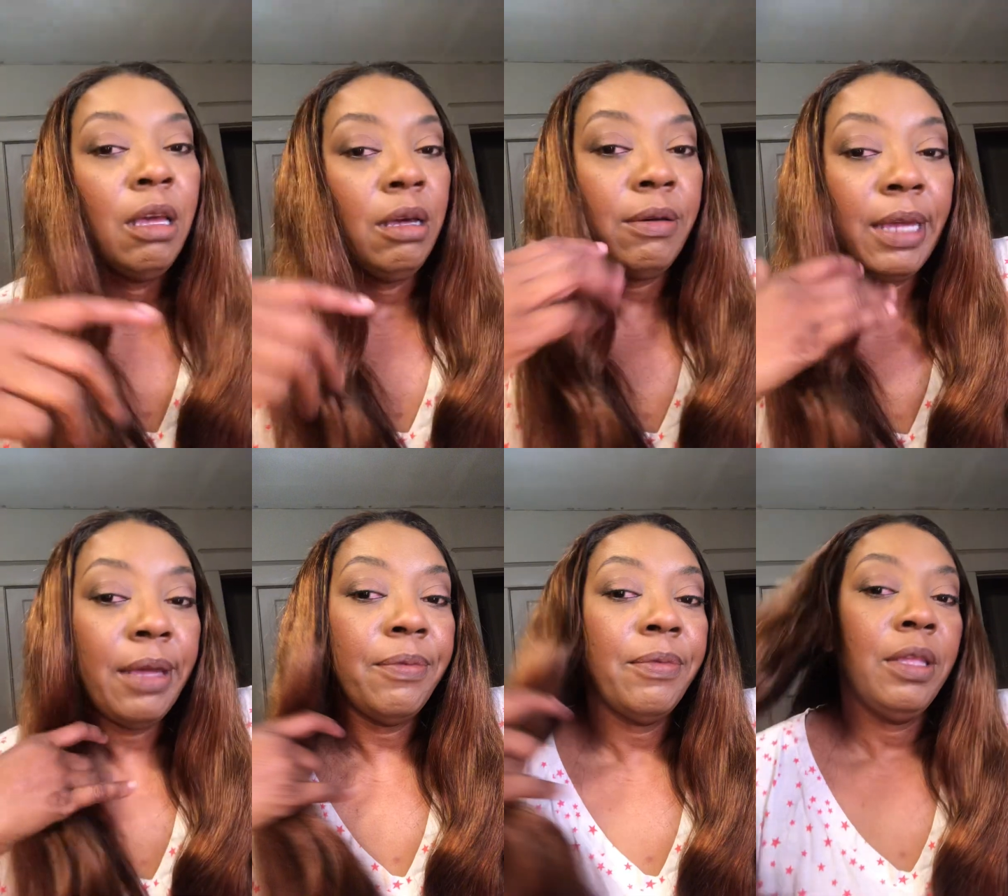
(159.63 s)

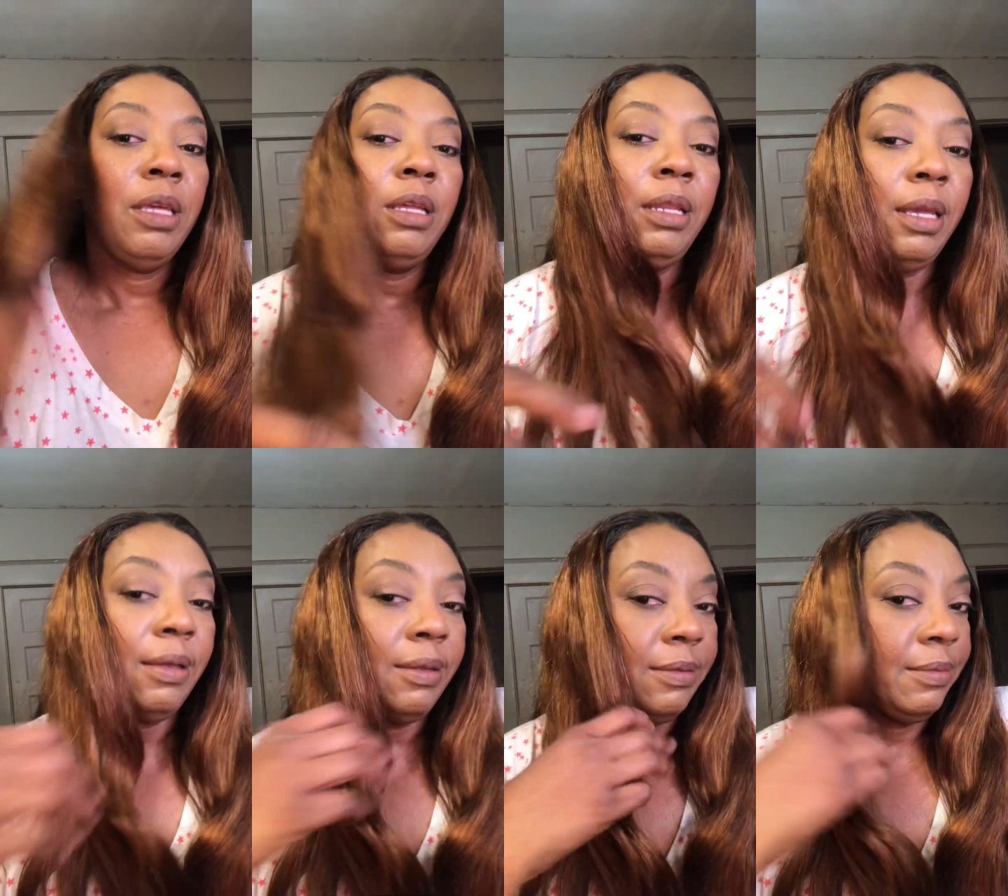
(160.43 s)
Okay,
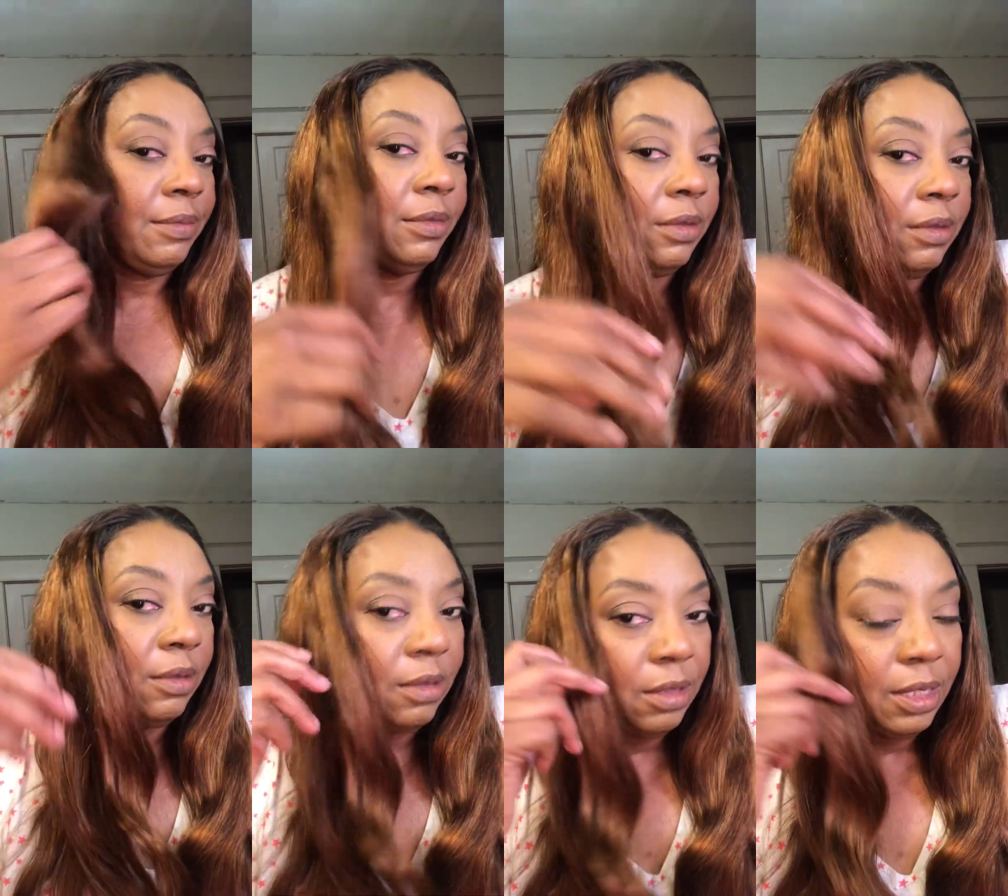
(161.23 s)
now
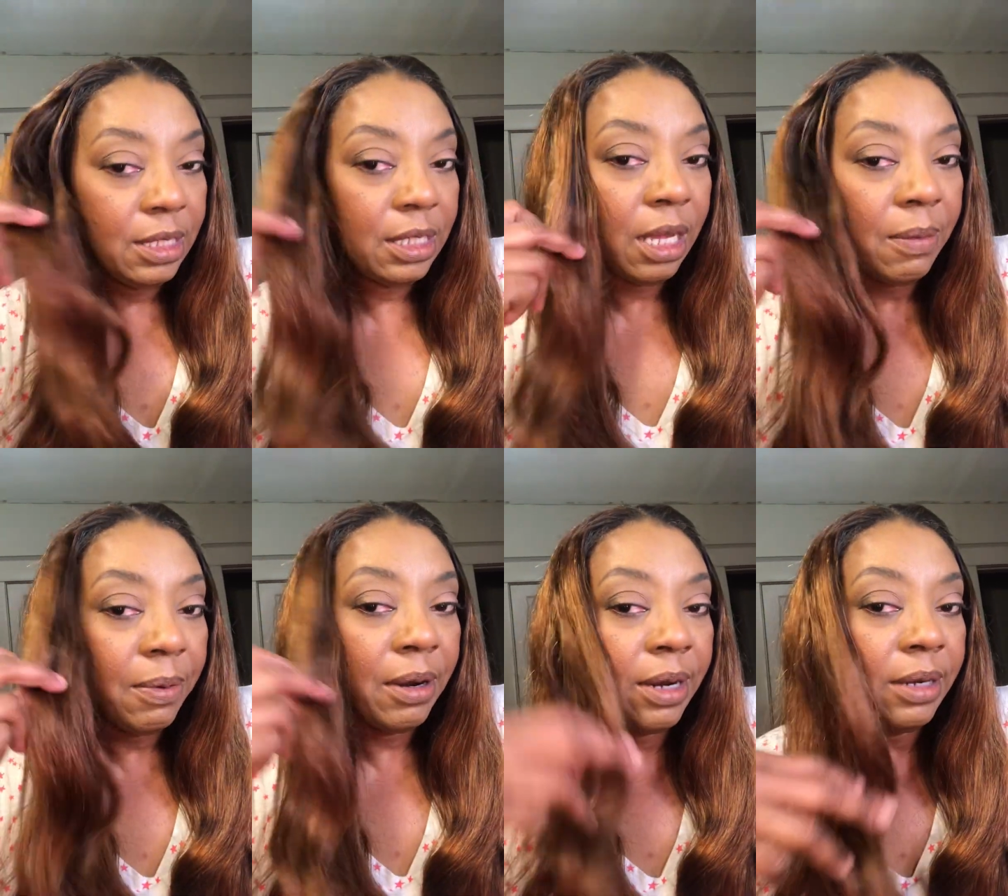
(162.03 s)
the top
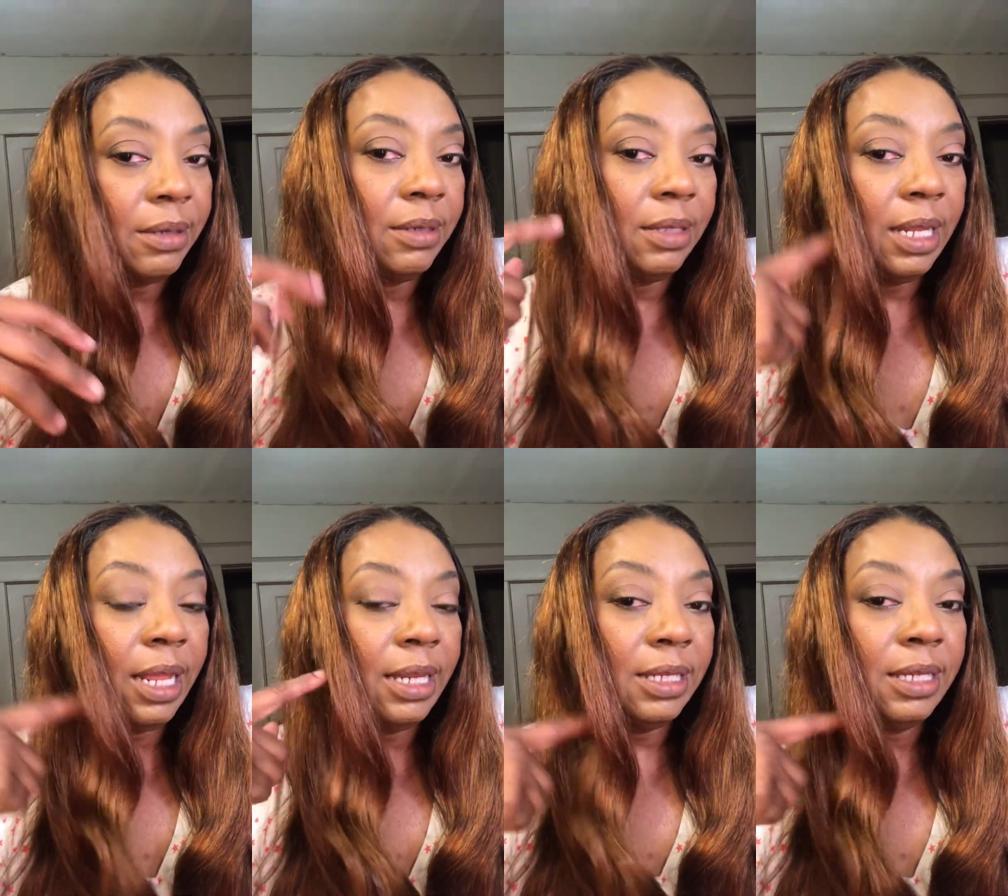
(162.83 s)
part that
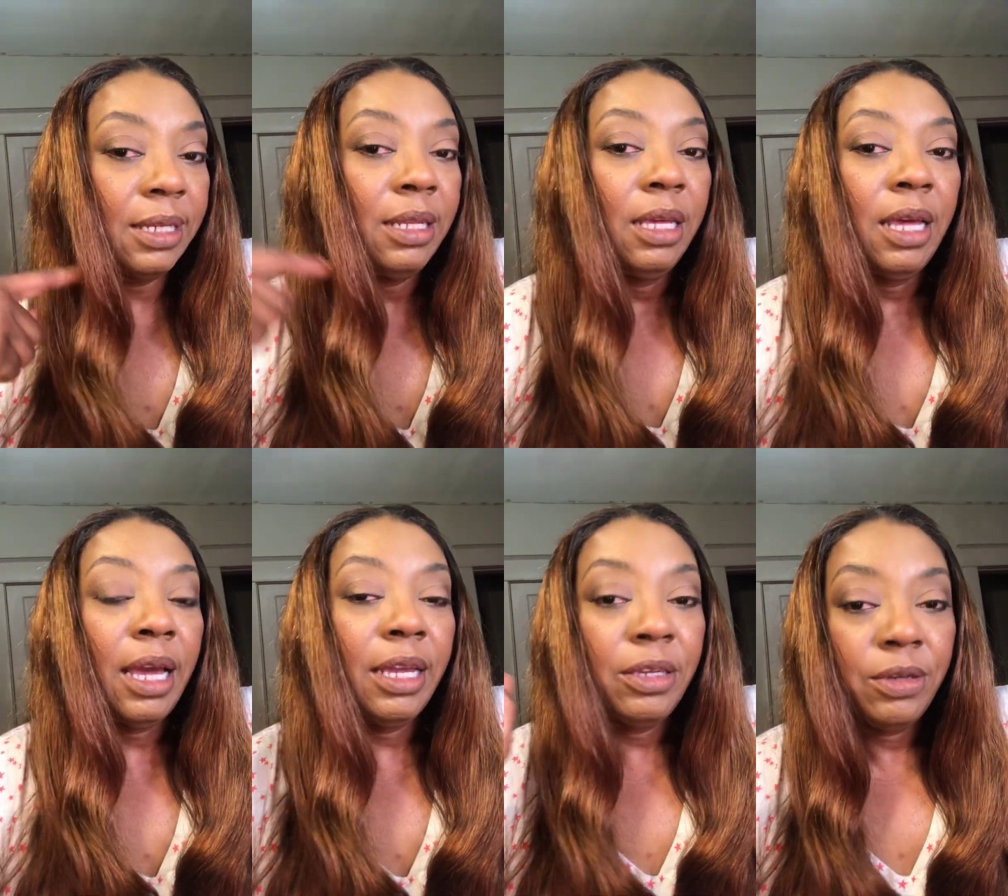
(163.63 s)
I did,
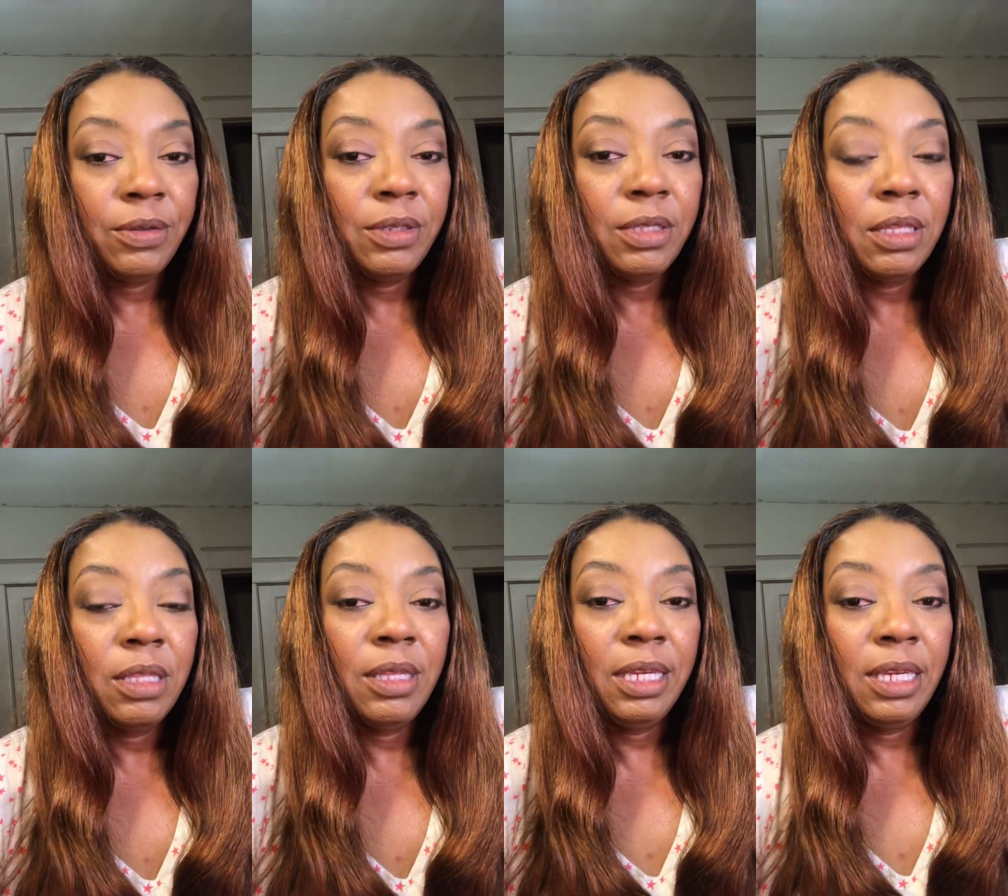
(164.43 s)
I used
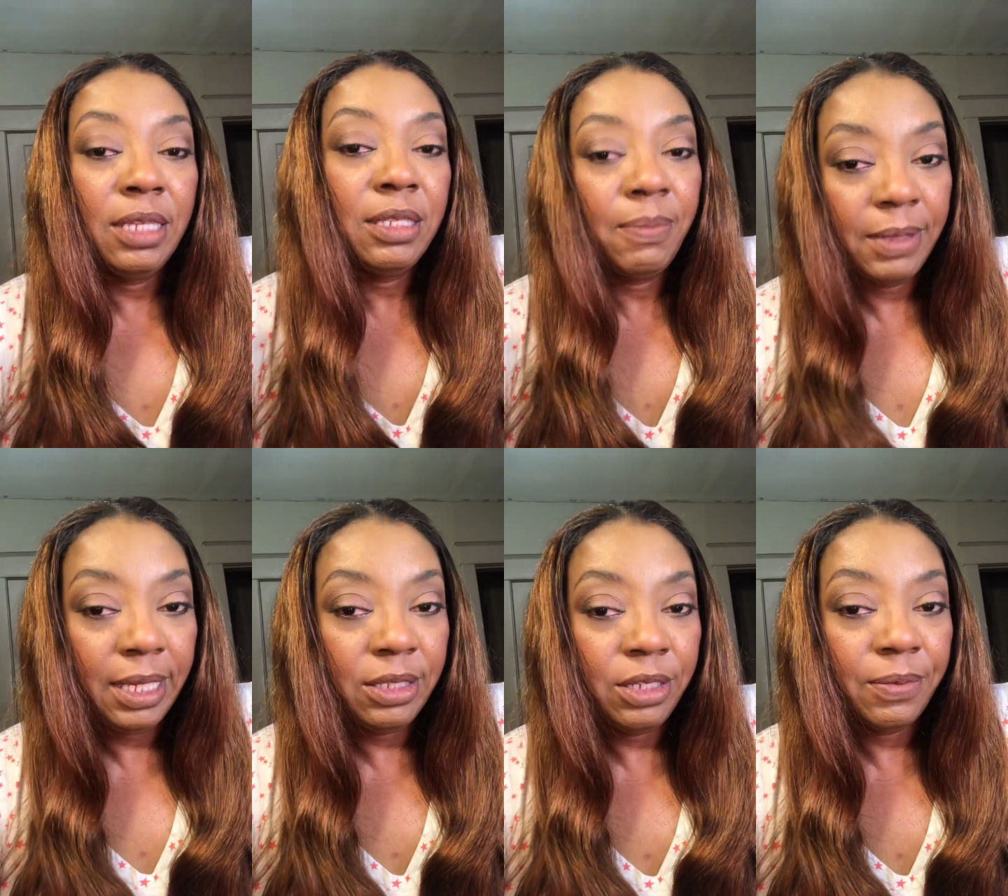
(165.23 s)
the Kiss
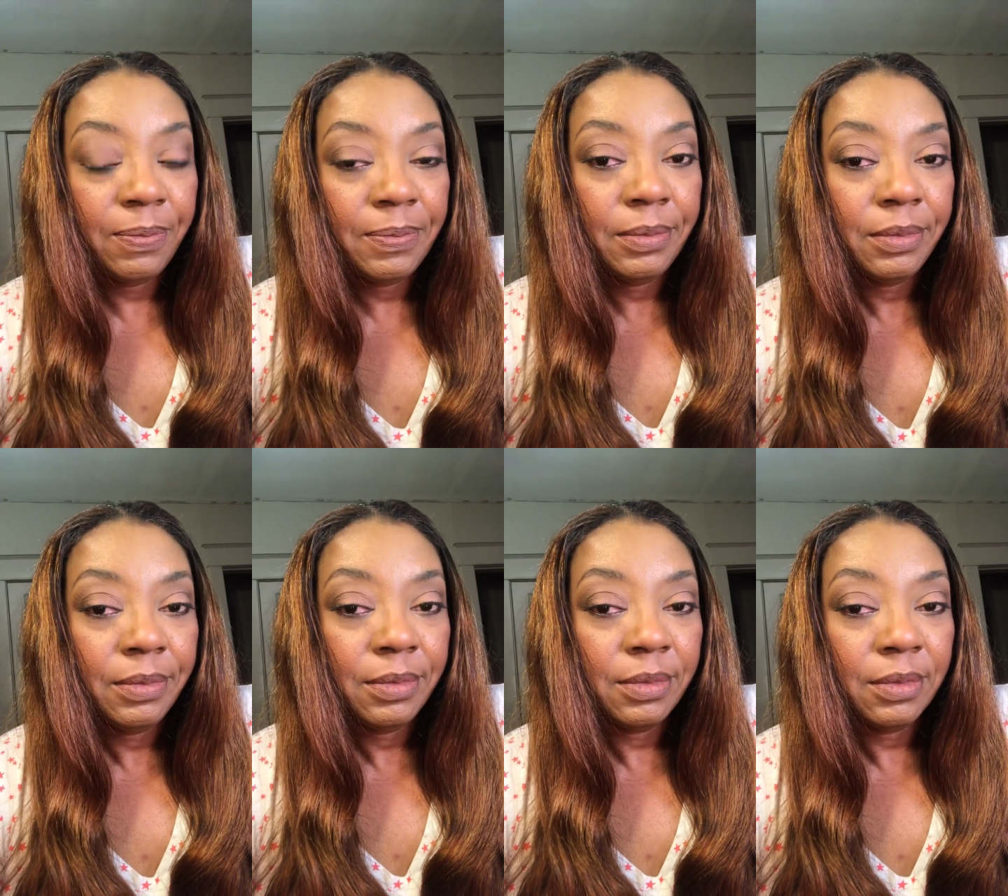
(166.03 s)
bleach
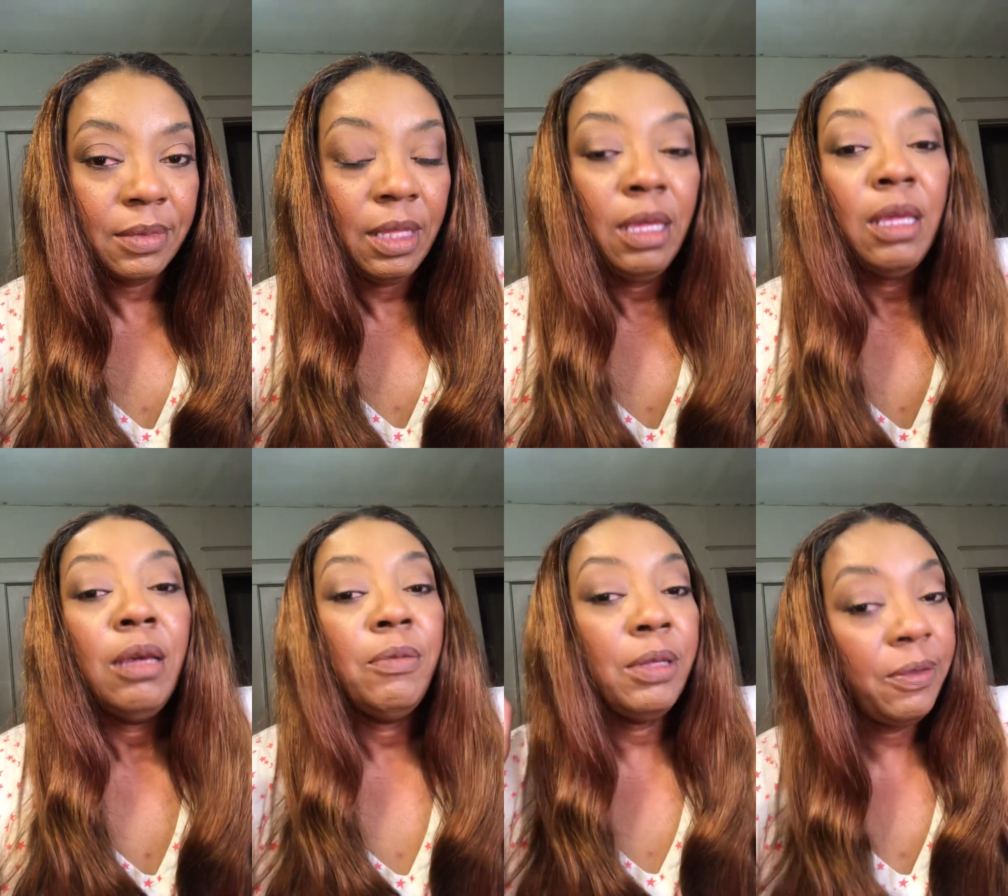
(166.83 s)

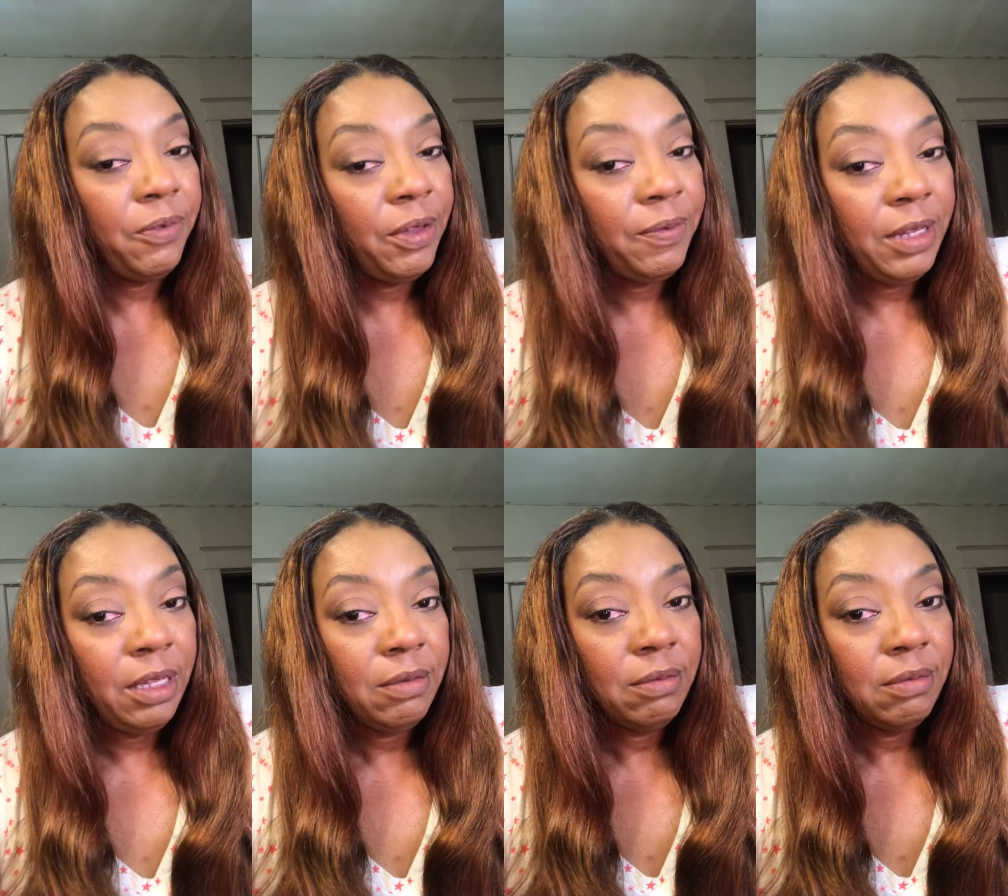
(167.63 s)
with the 50